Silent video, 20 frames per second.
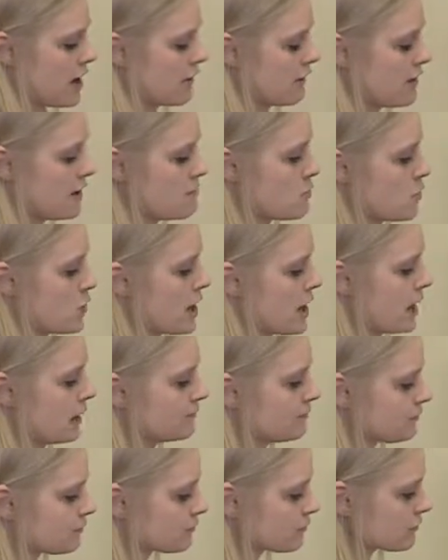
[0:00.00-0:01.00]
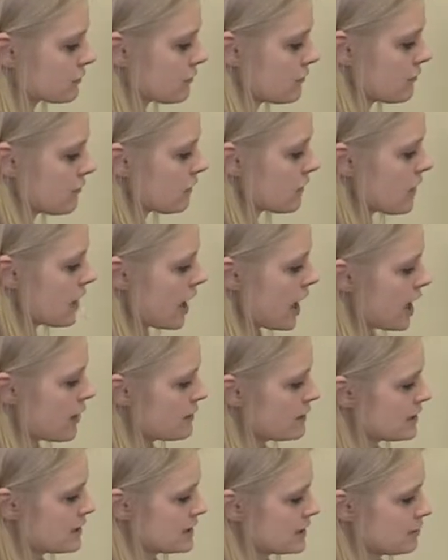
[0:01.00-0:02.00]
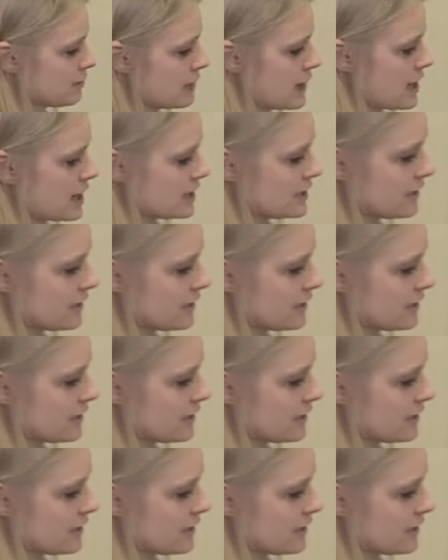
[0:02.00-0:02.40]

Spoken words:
every morning, I would display